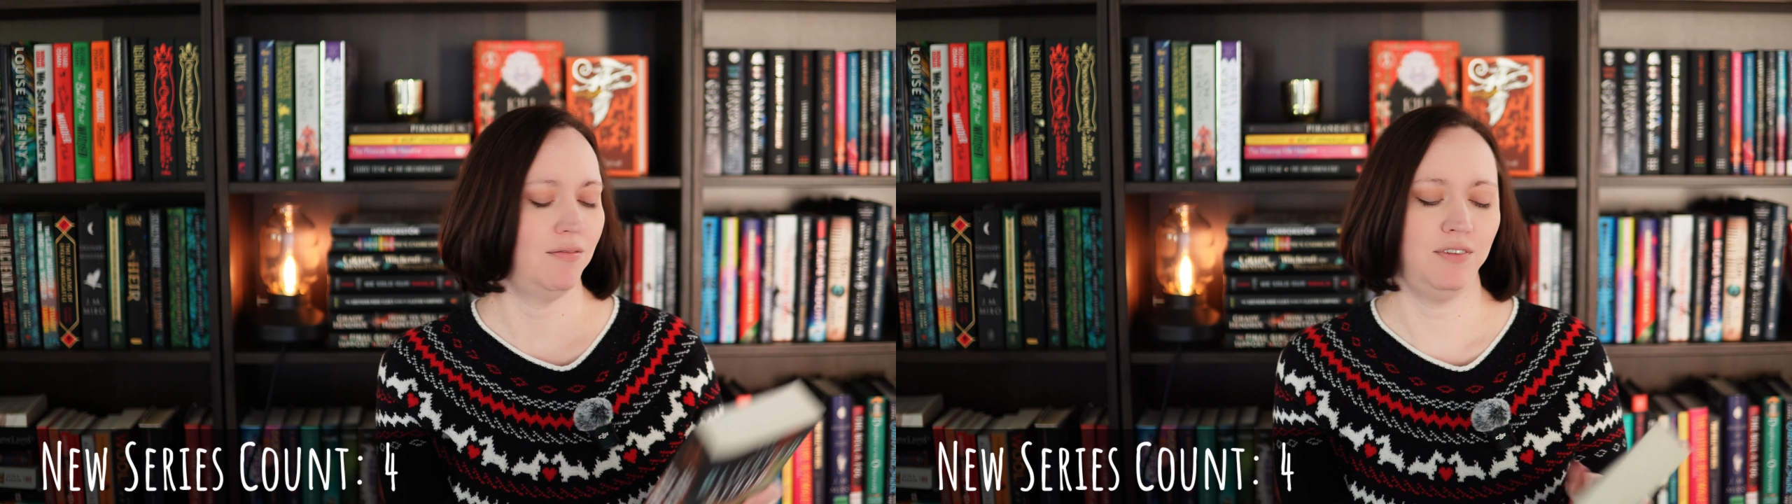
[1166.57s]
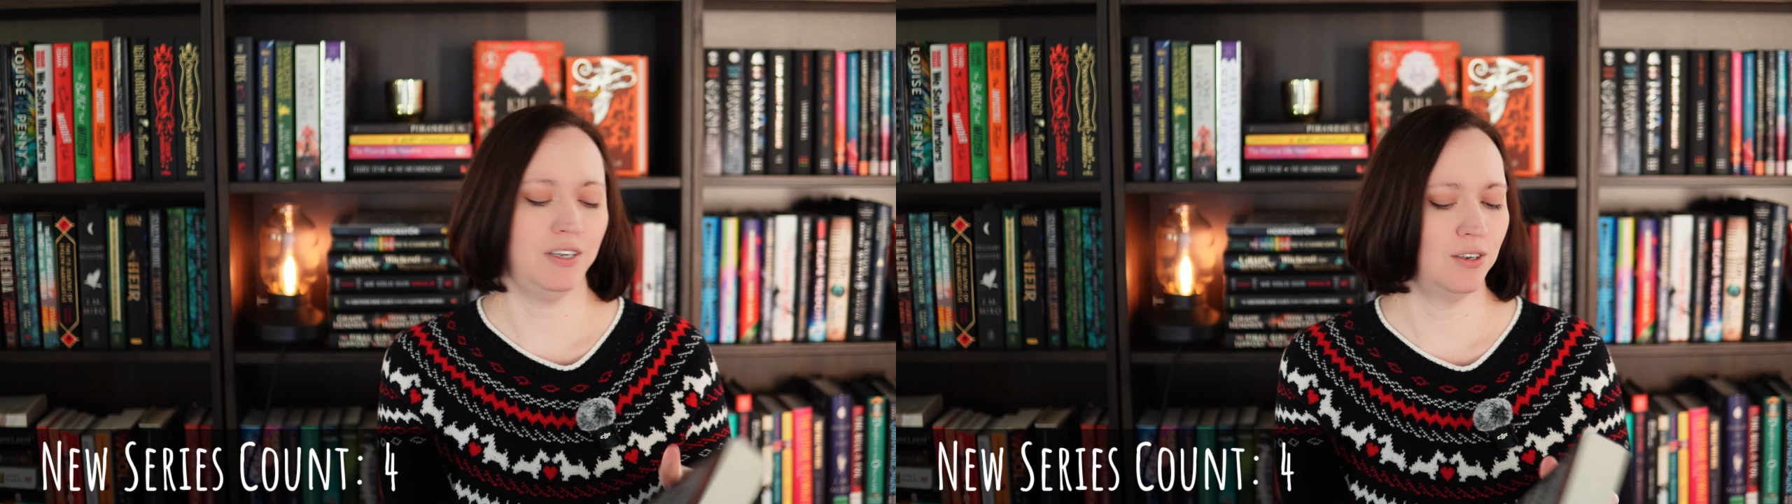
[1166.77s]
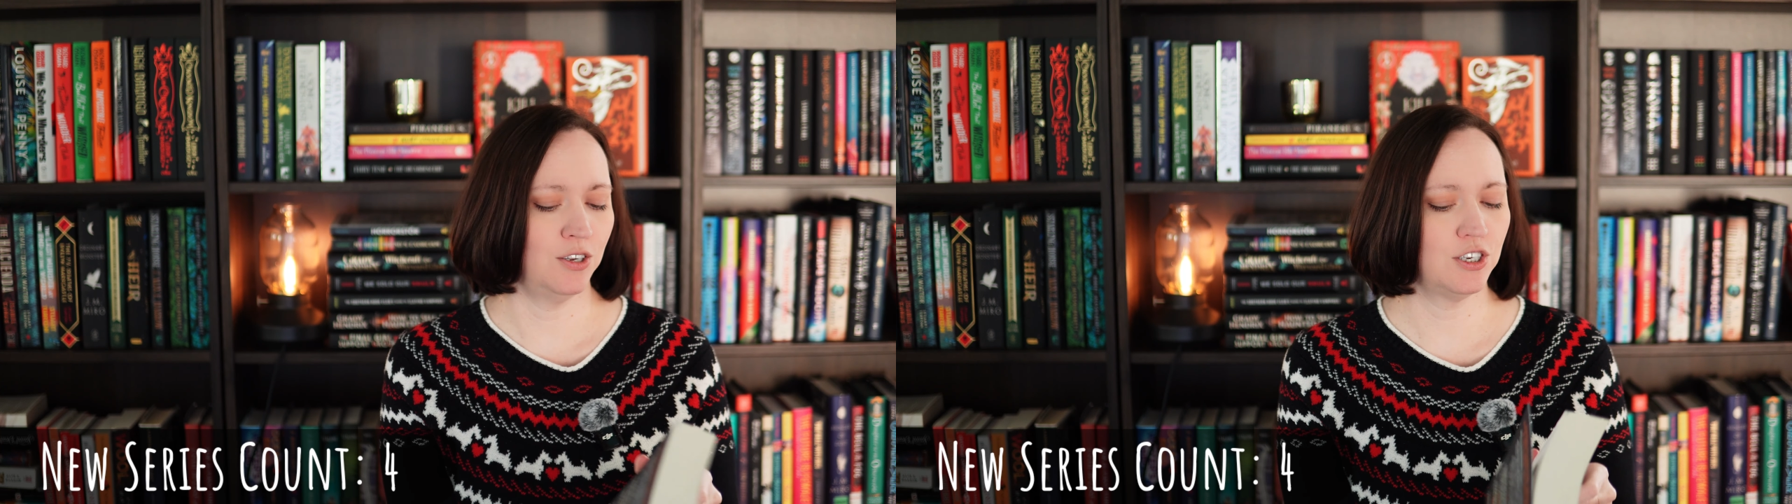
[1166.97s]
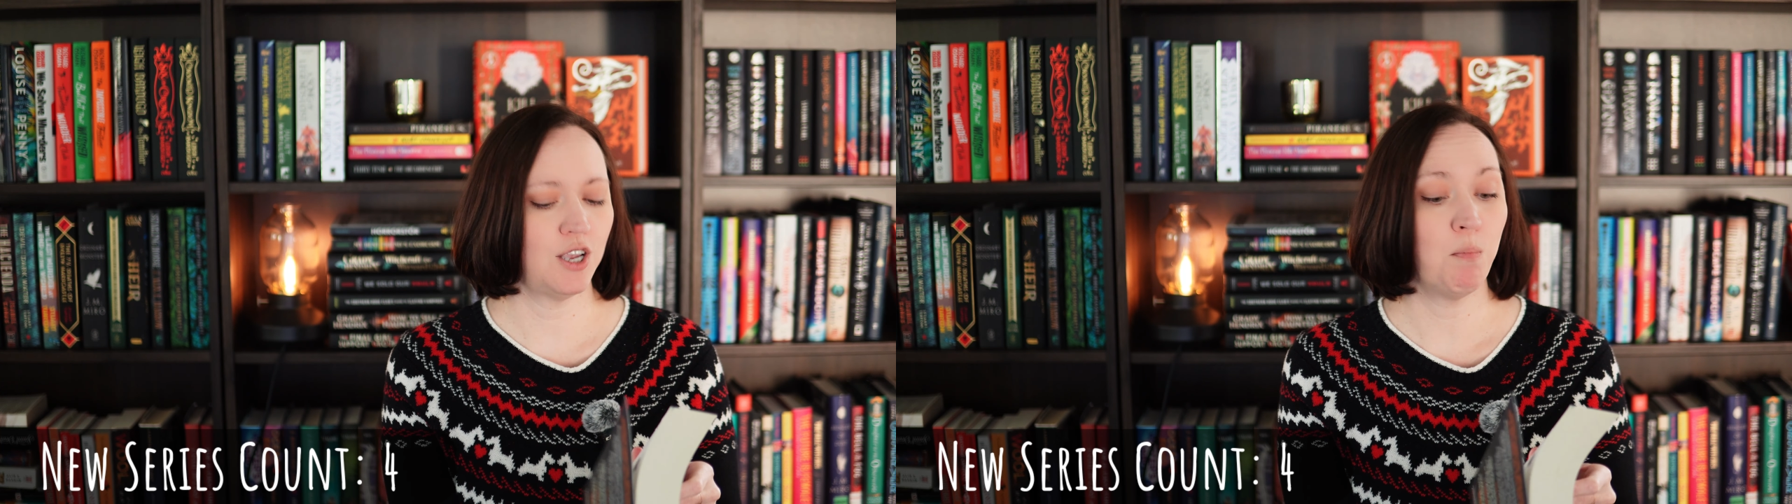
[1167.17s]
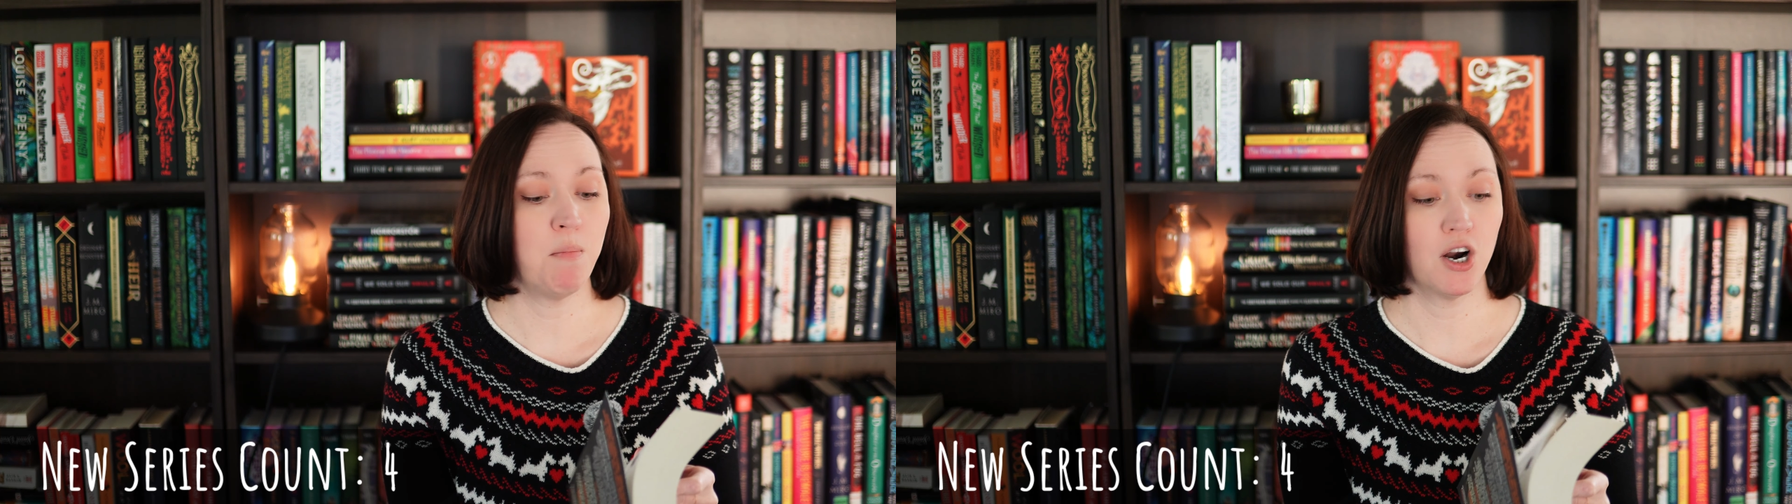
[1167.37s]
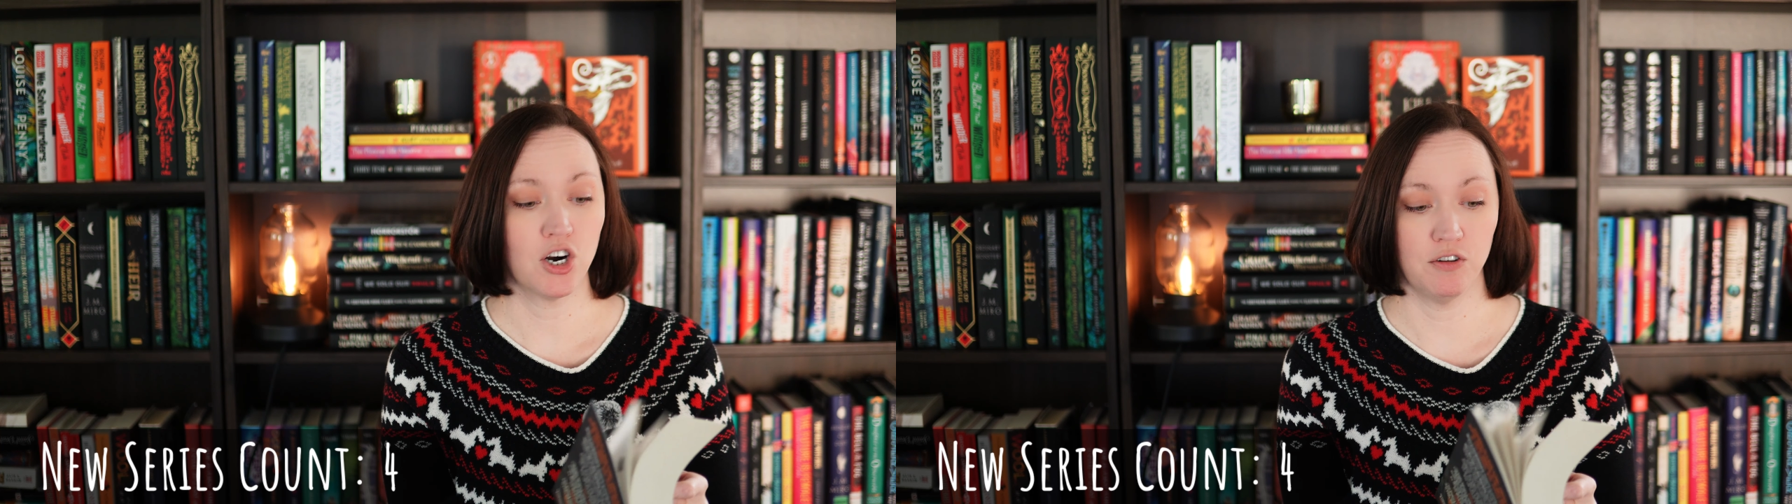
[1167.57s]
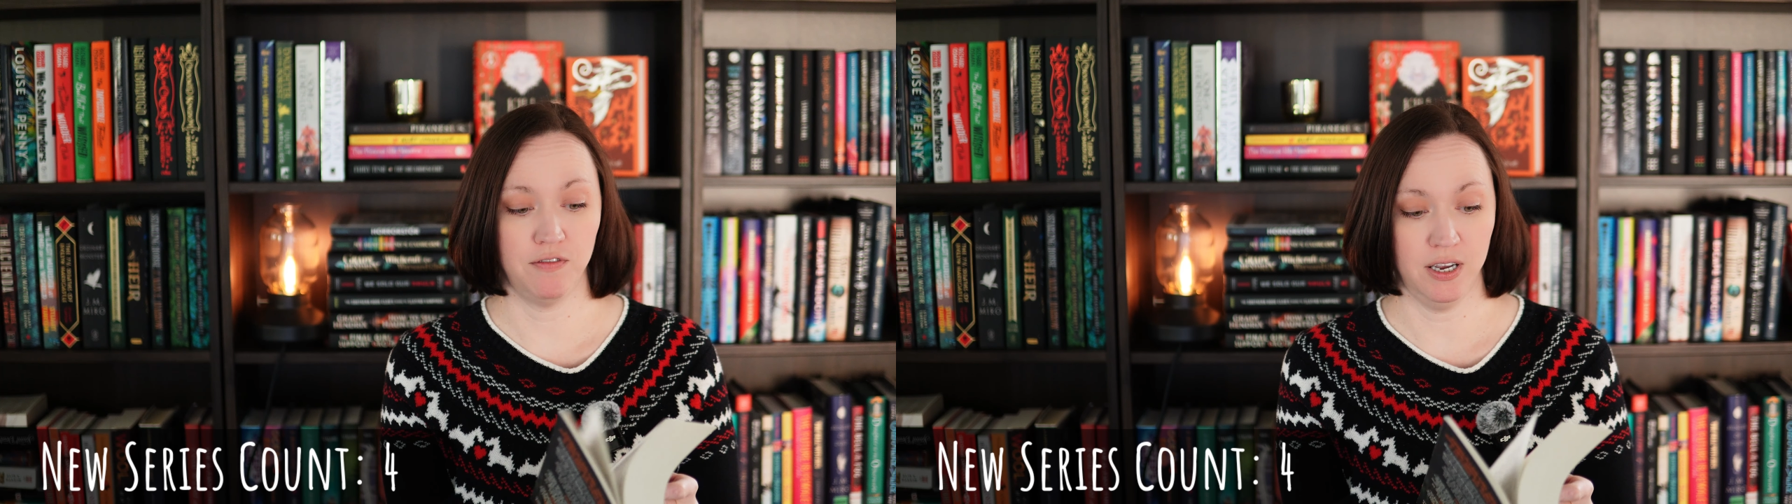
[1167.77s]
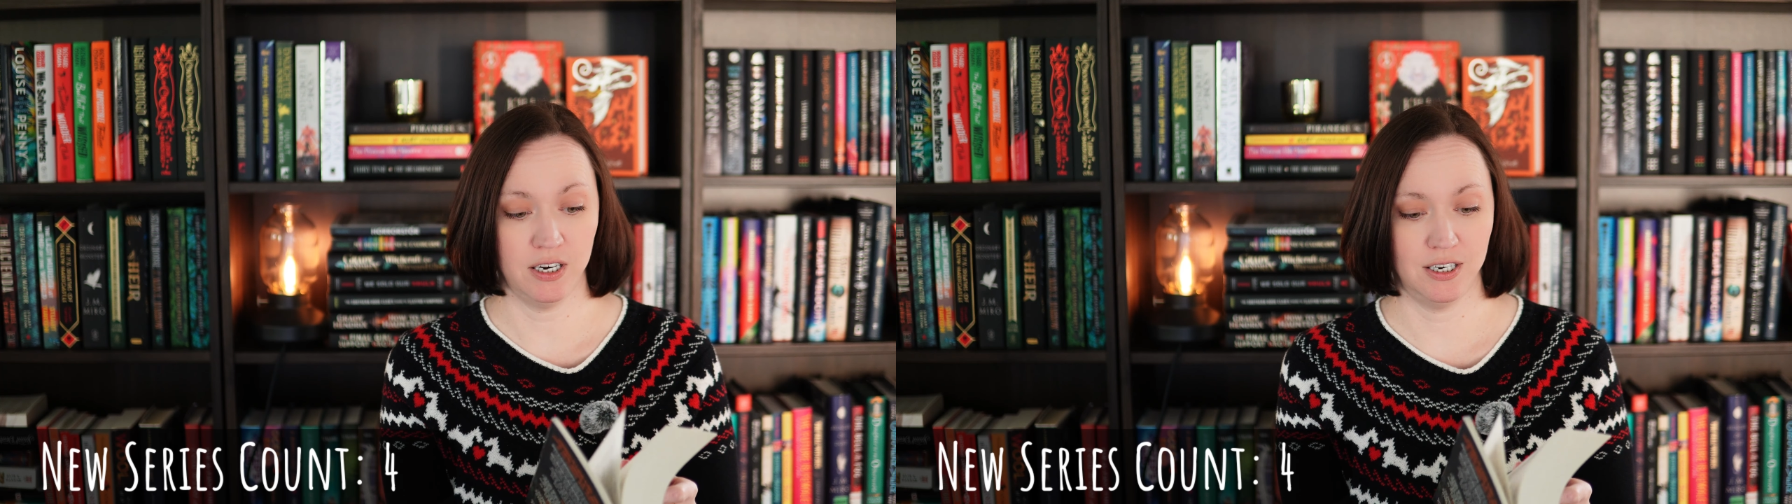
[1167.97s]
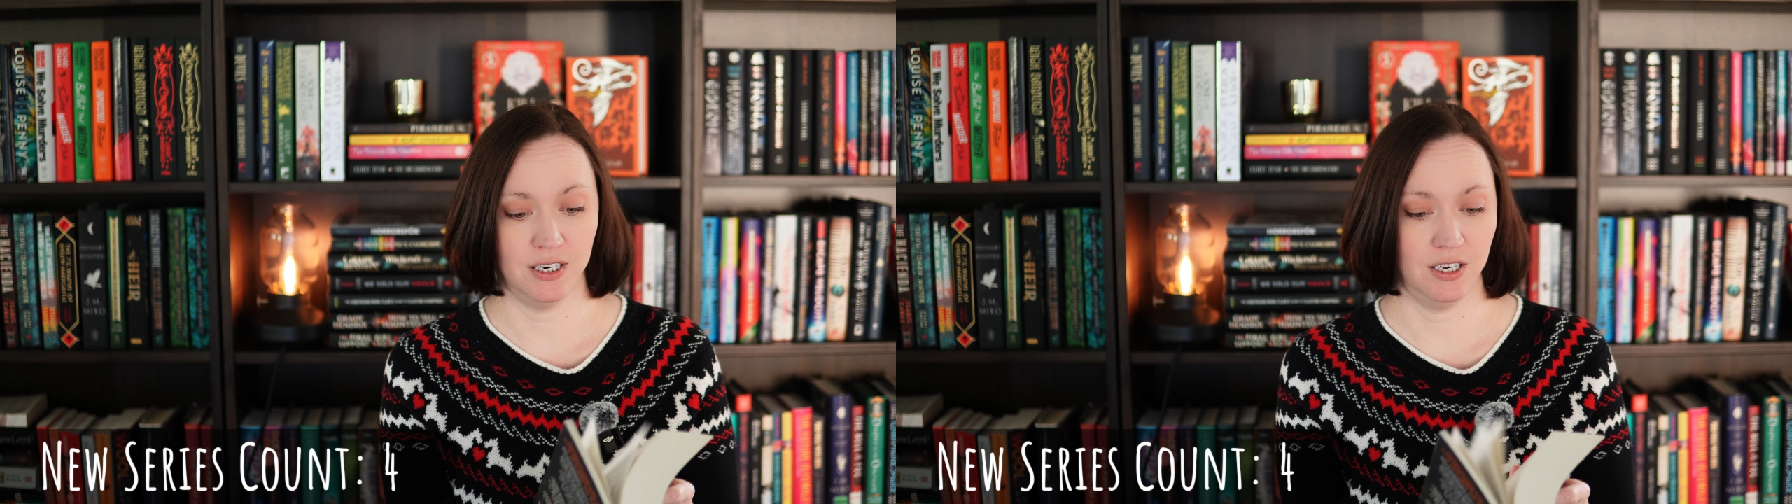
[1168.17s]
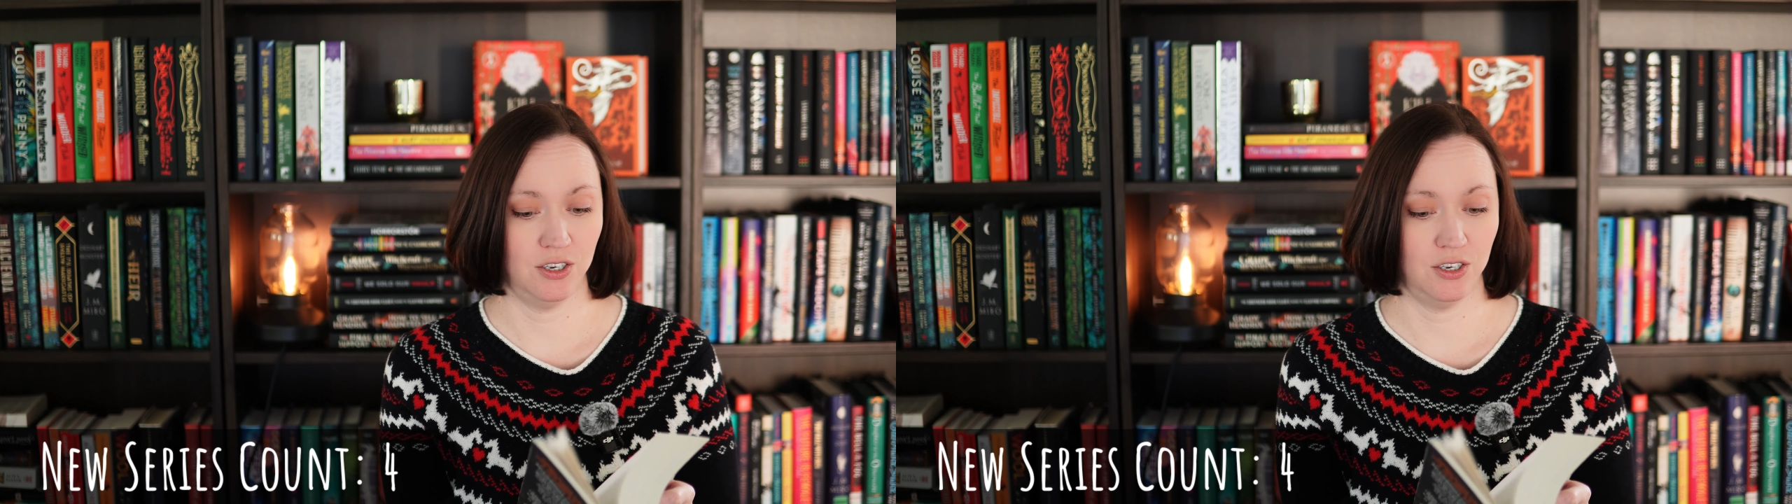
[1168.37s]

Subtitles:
Feels perfect.